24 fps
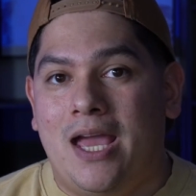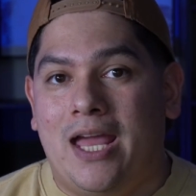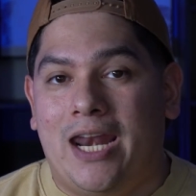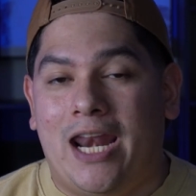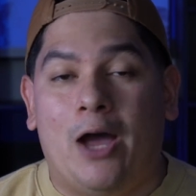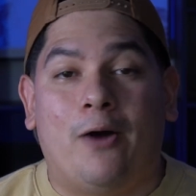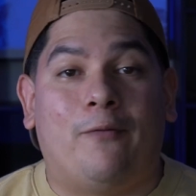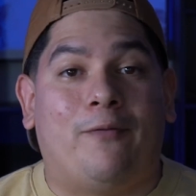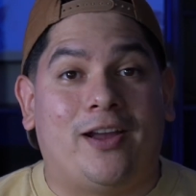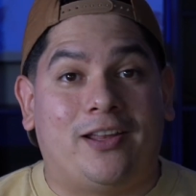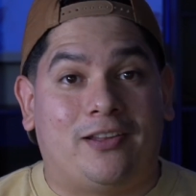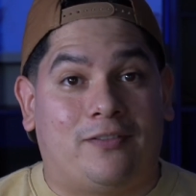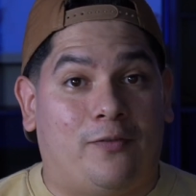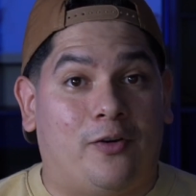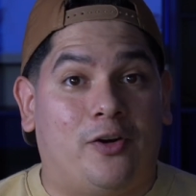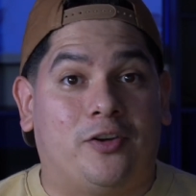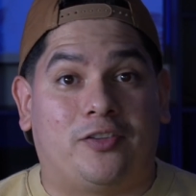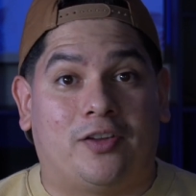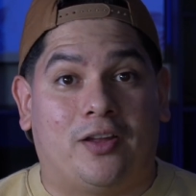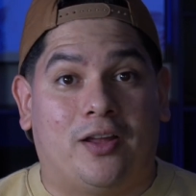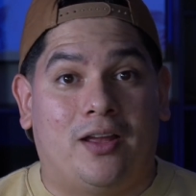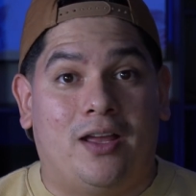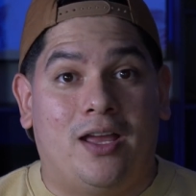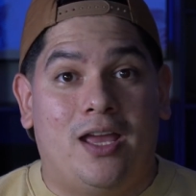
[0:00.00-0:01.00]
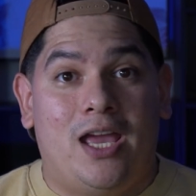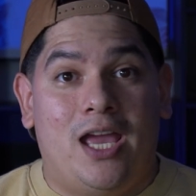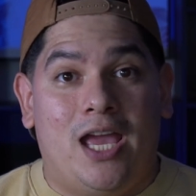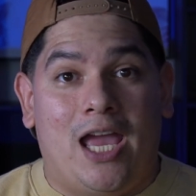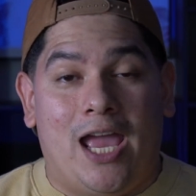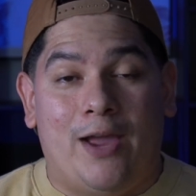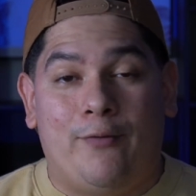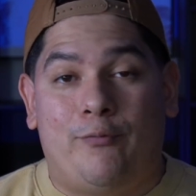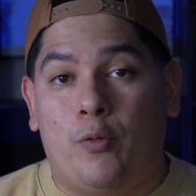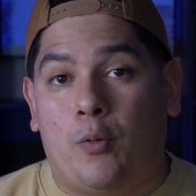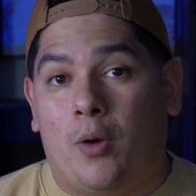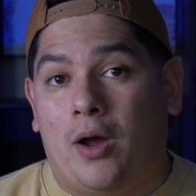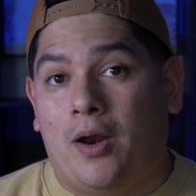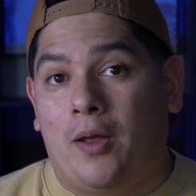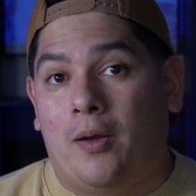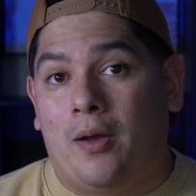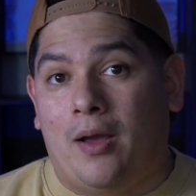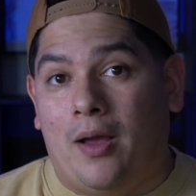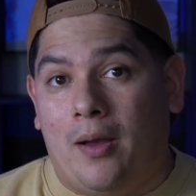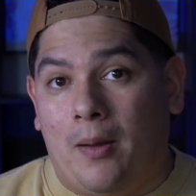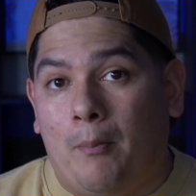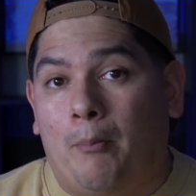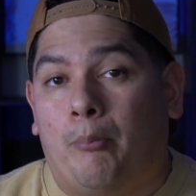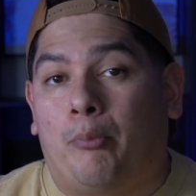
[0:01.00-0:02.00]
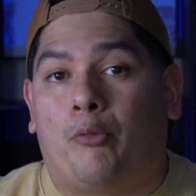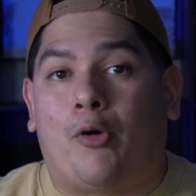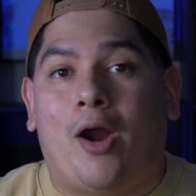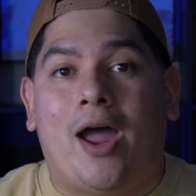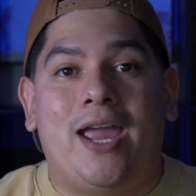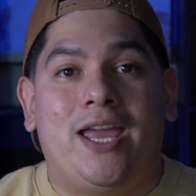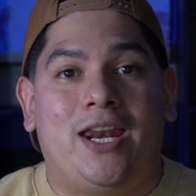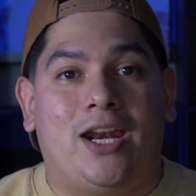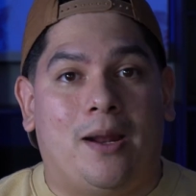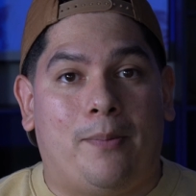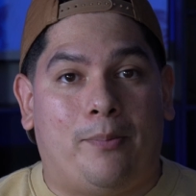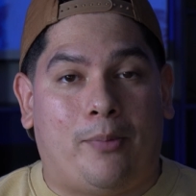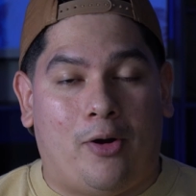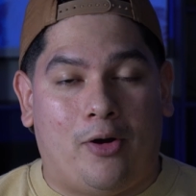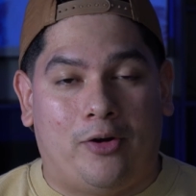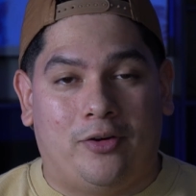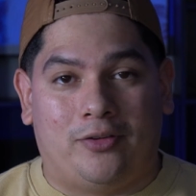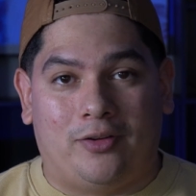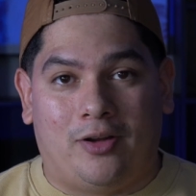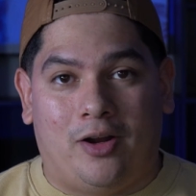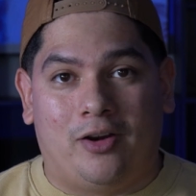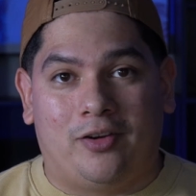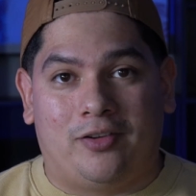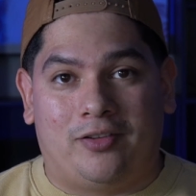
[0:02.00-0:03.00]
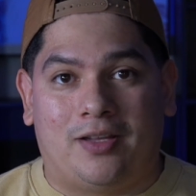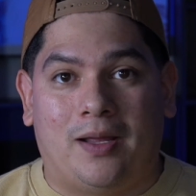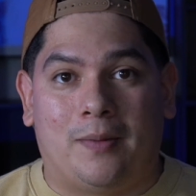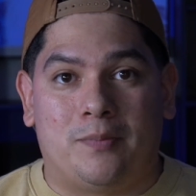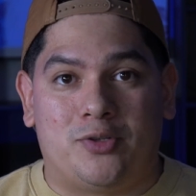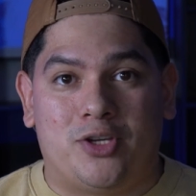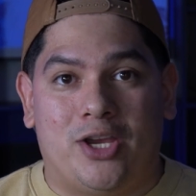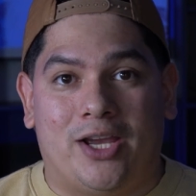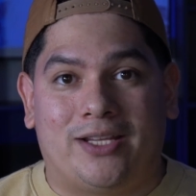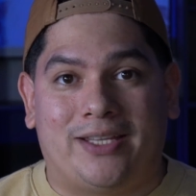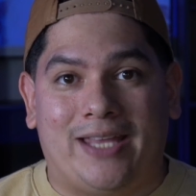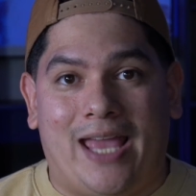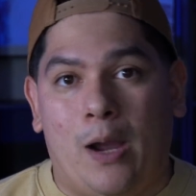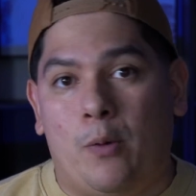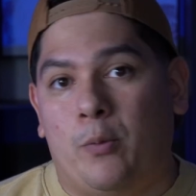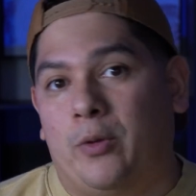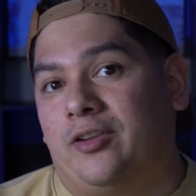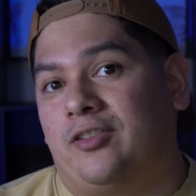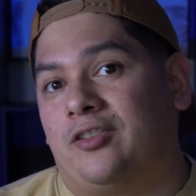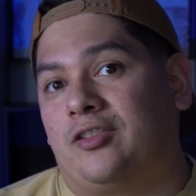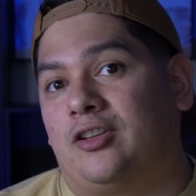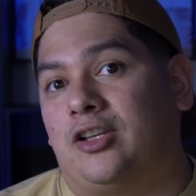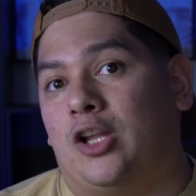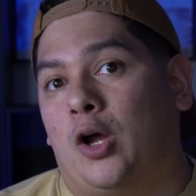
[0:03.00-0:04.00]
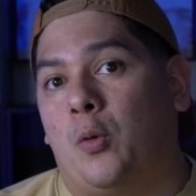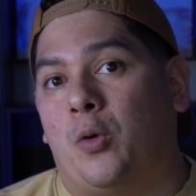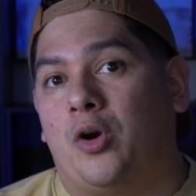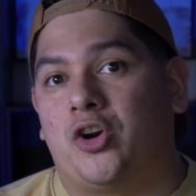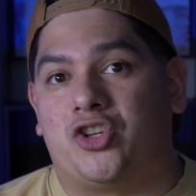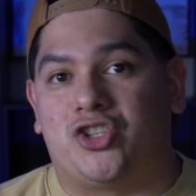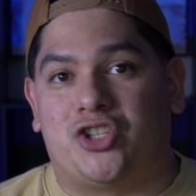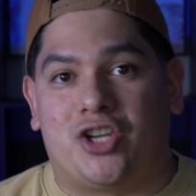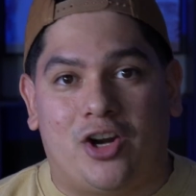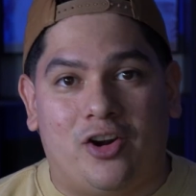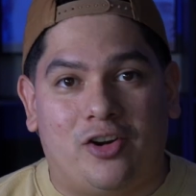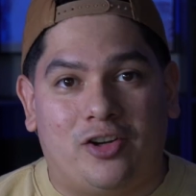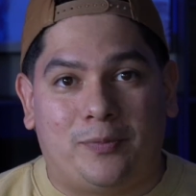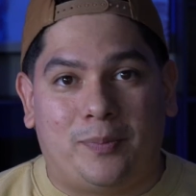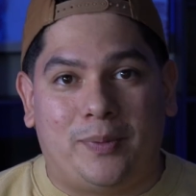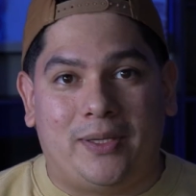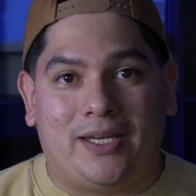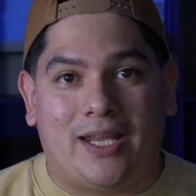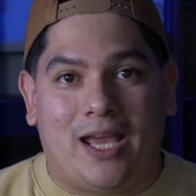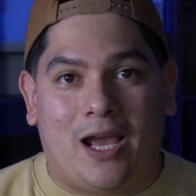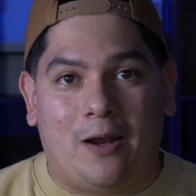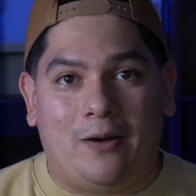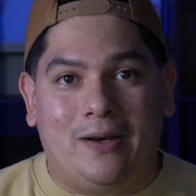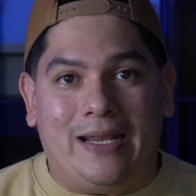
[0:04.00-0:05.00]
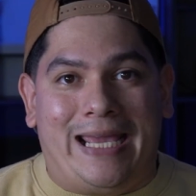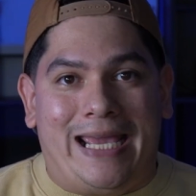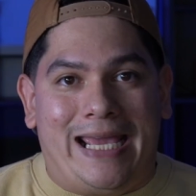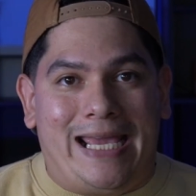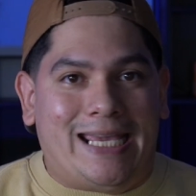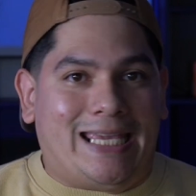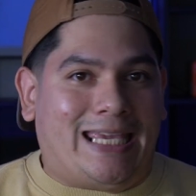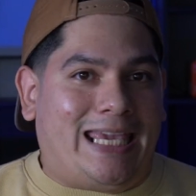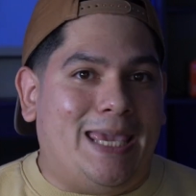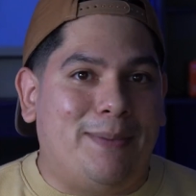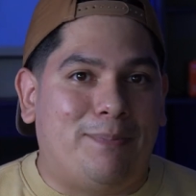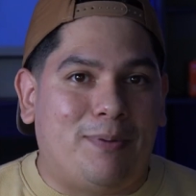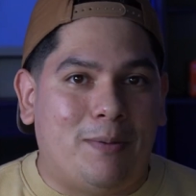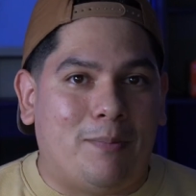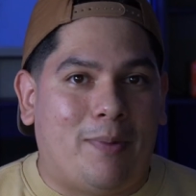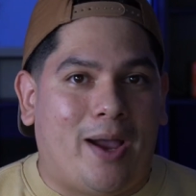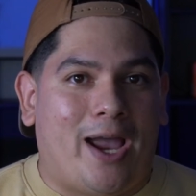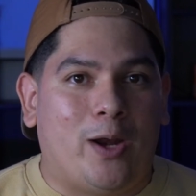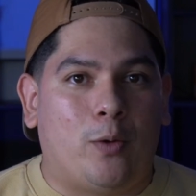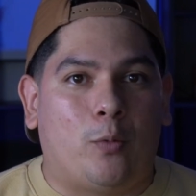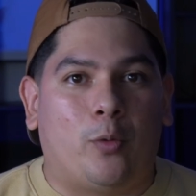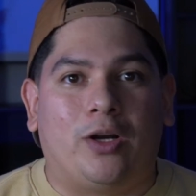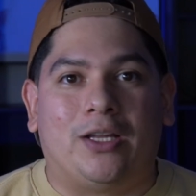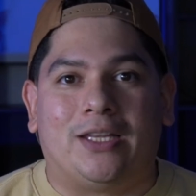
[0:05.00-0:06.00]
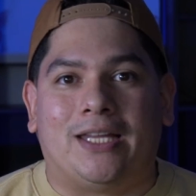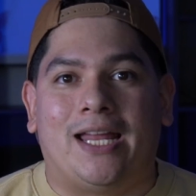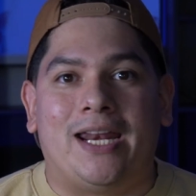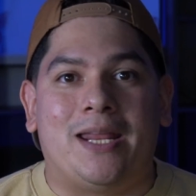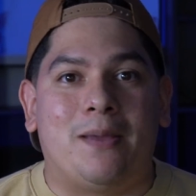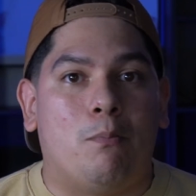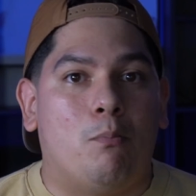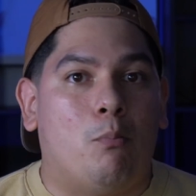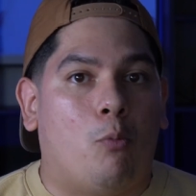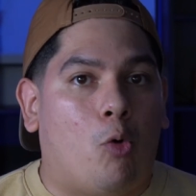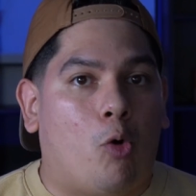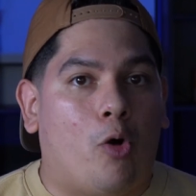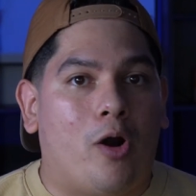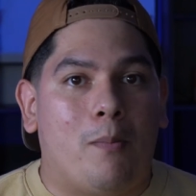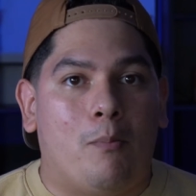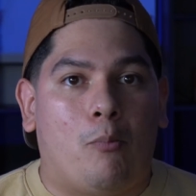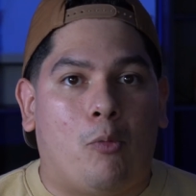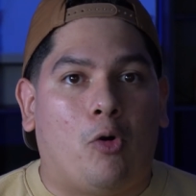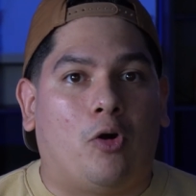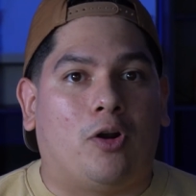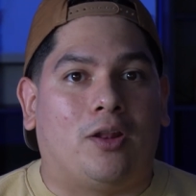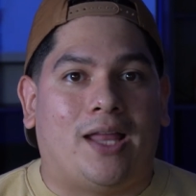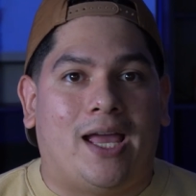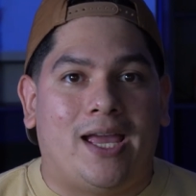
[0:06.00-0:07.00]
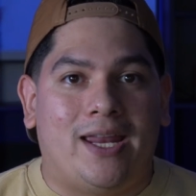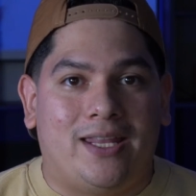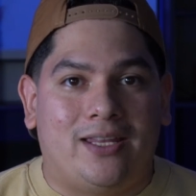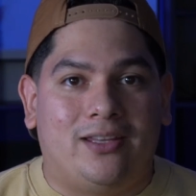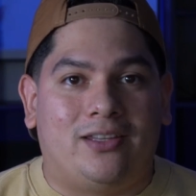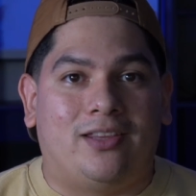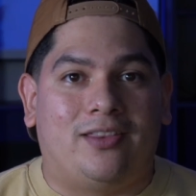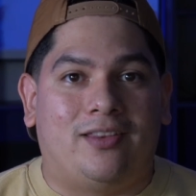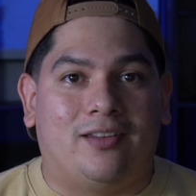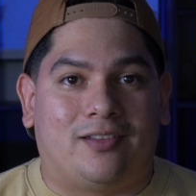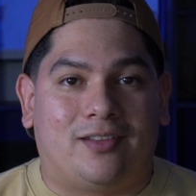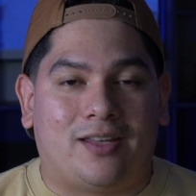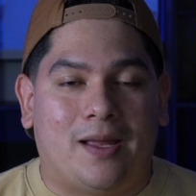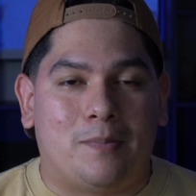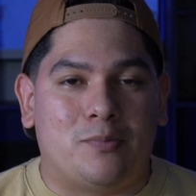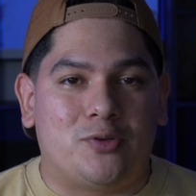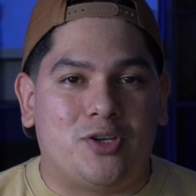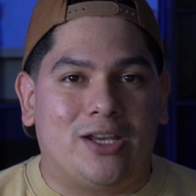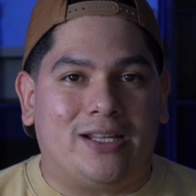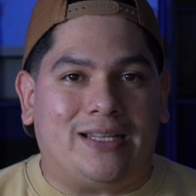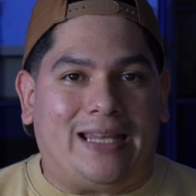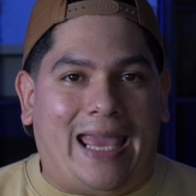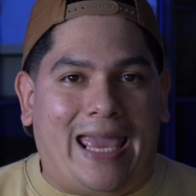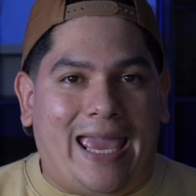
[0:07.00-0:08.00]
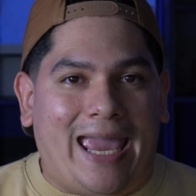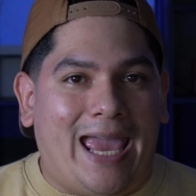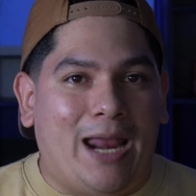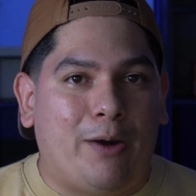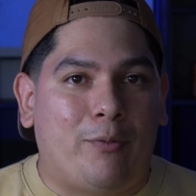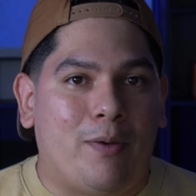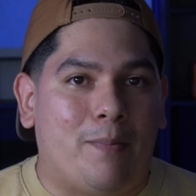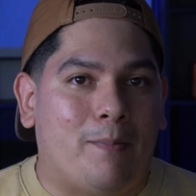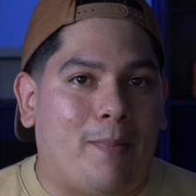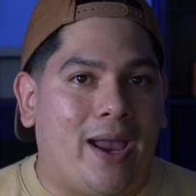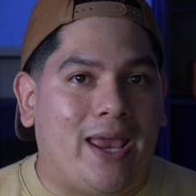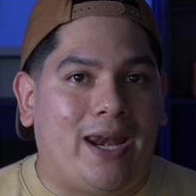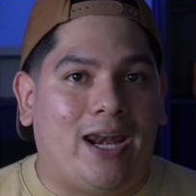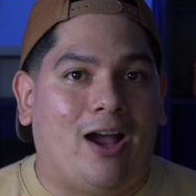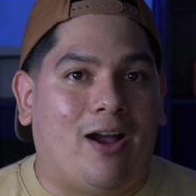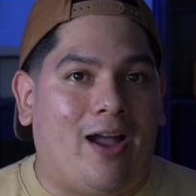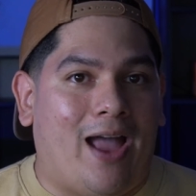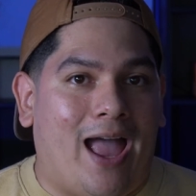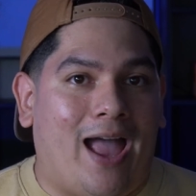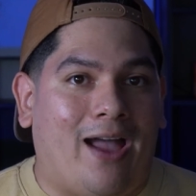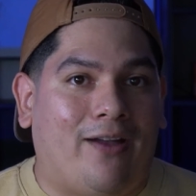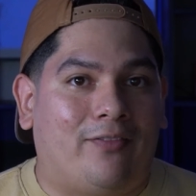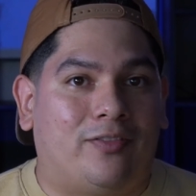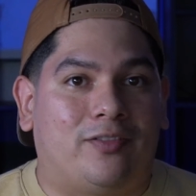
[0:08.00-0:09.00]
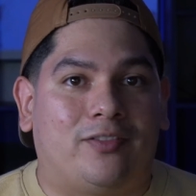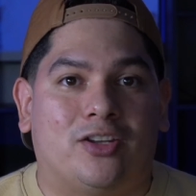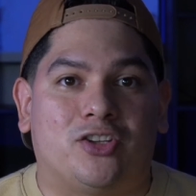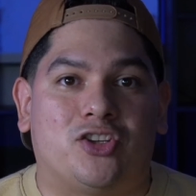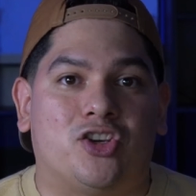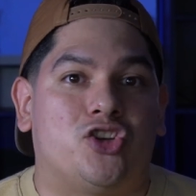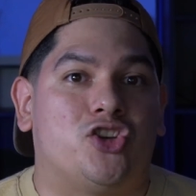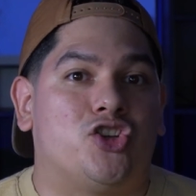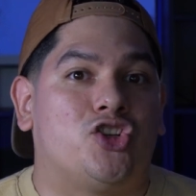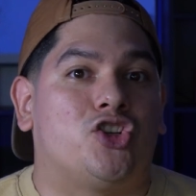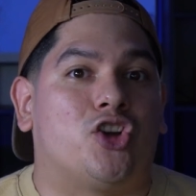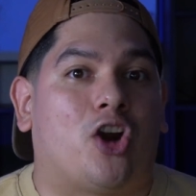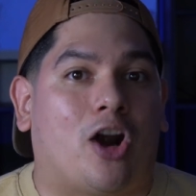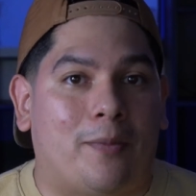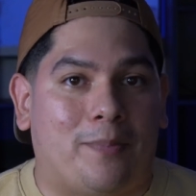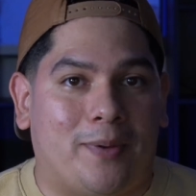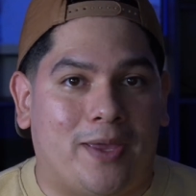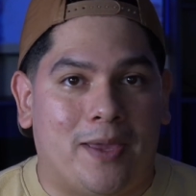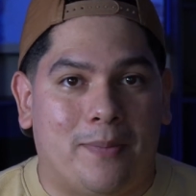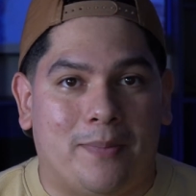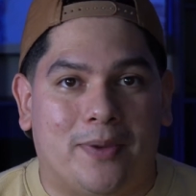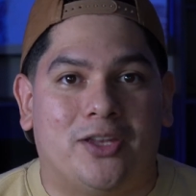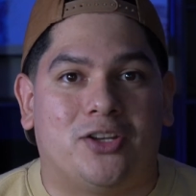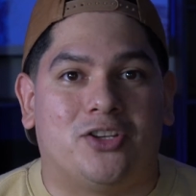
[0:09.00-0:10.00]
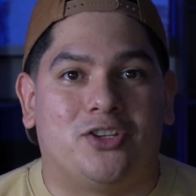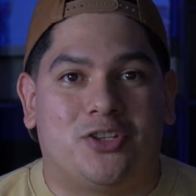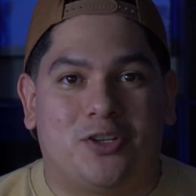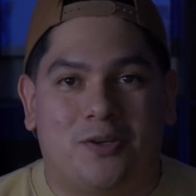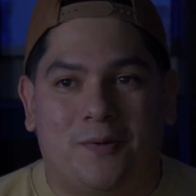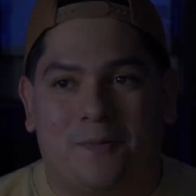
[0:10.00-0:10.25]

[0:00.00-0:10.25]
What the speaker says: Now vice versa. If we want to brighten up our subject and we slow our shutter speed down, keep in mind we're letting more and more light into the subject and we might not have such a sharp image.